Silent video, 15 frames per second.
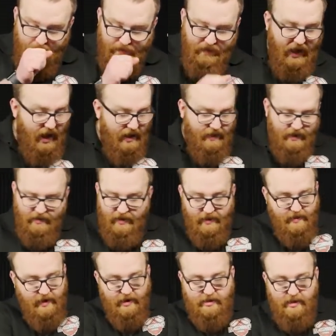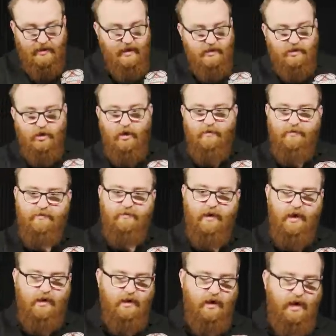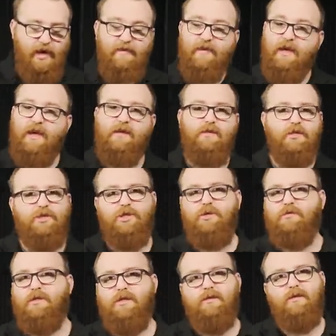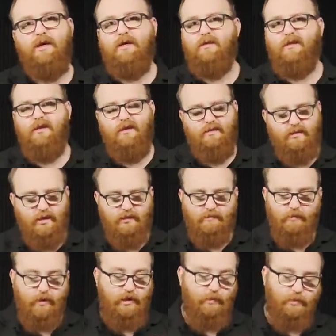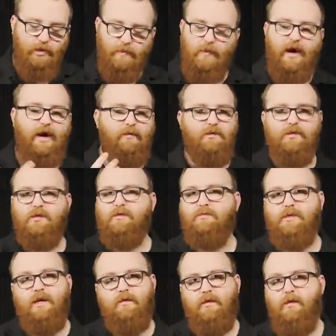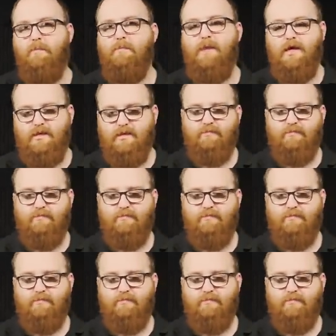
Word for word: know? Yeah, they're, they're, they're tough, and uh, even against the shooting, they like when you put the powers on them, they're, they're mint.